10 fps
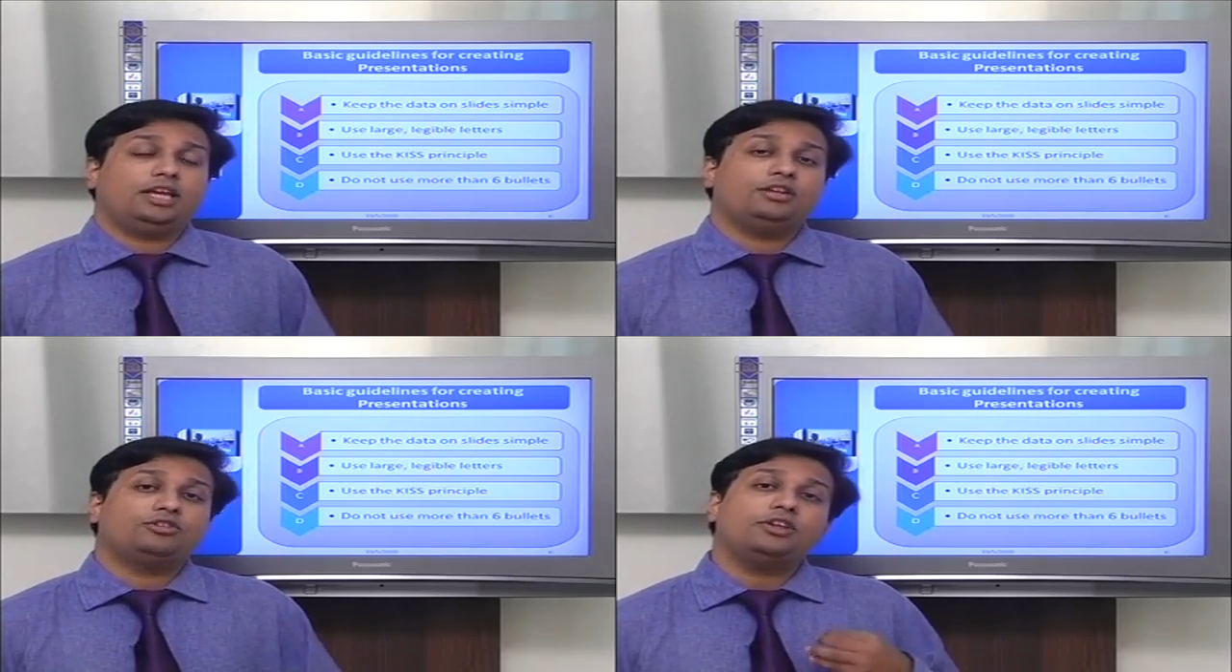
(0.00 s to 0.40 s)

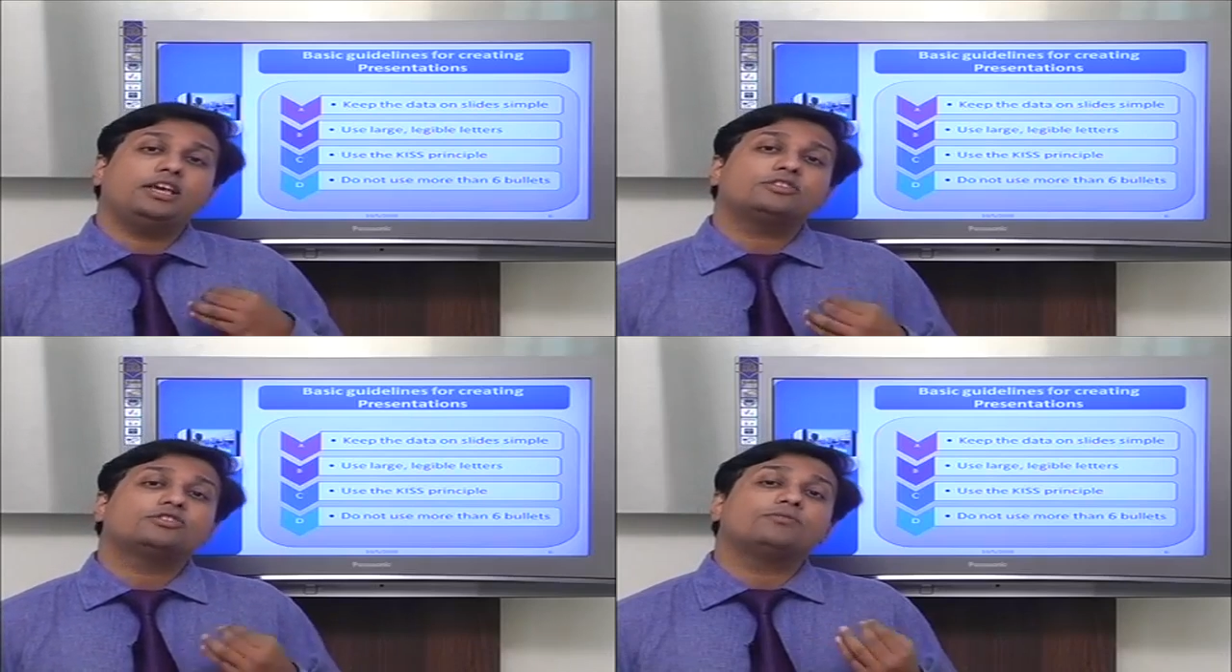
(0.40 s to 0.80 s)
In
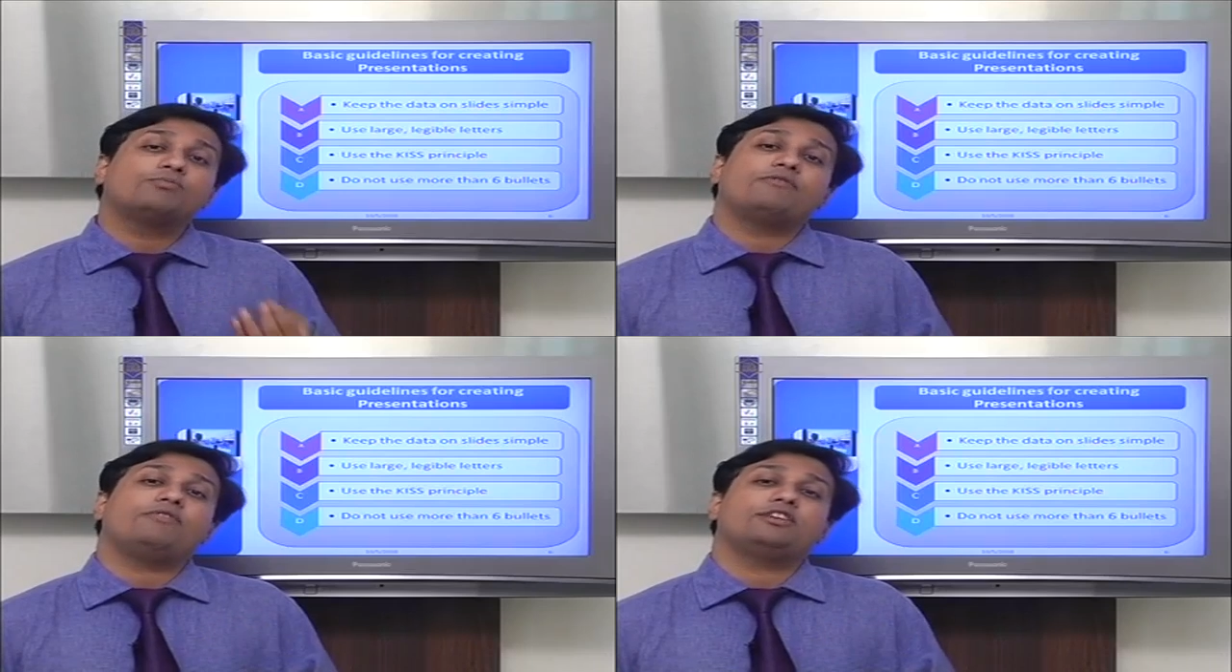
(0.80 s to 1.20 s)
today's
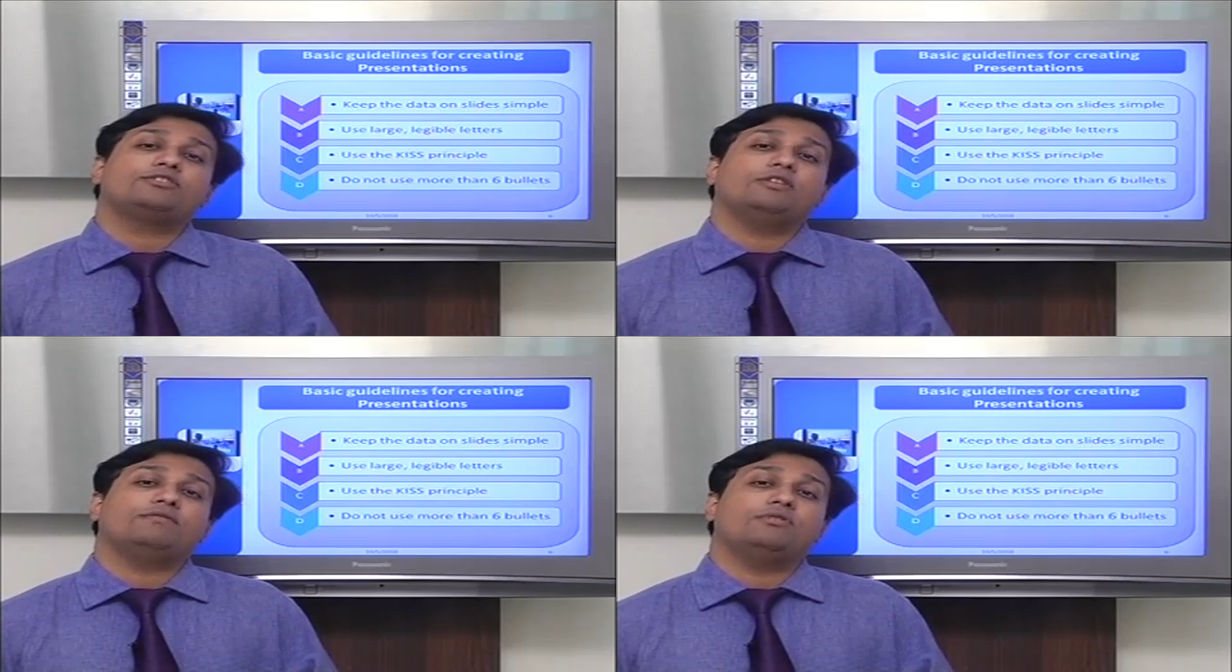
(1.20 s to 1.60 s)

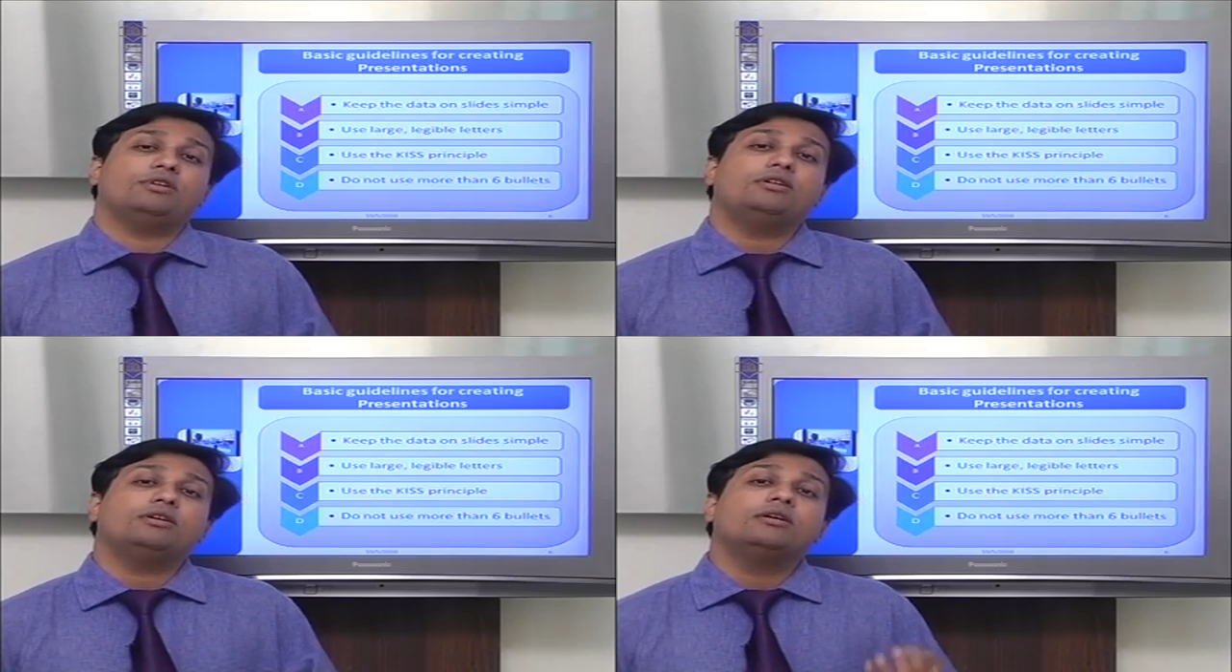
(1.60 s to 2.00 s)
professional
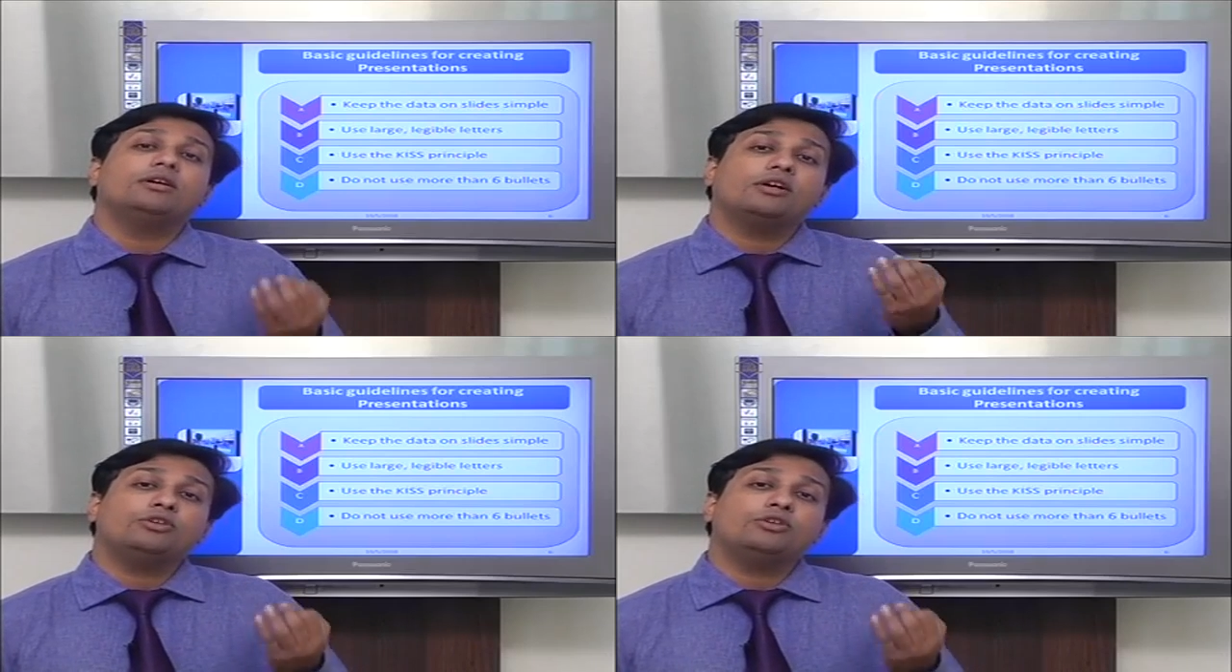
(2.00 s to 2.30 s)
world,